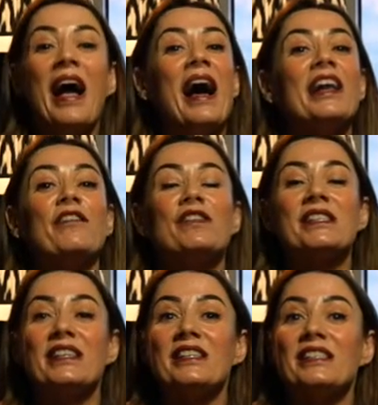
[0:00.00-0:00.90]
And if a
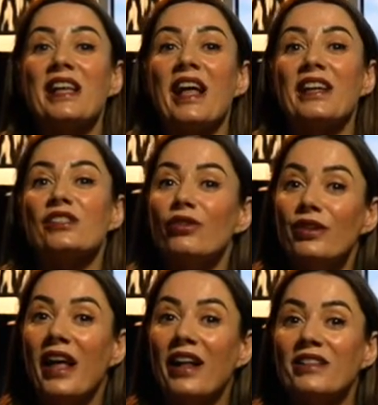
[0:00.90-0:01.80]
skin cell is
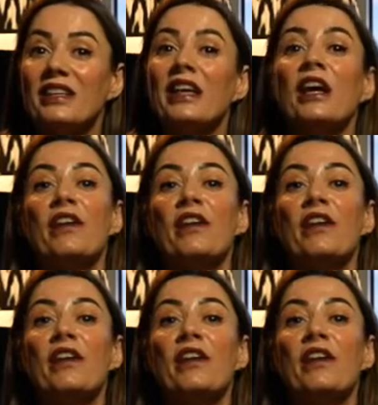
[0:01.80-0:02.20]
unhealthy,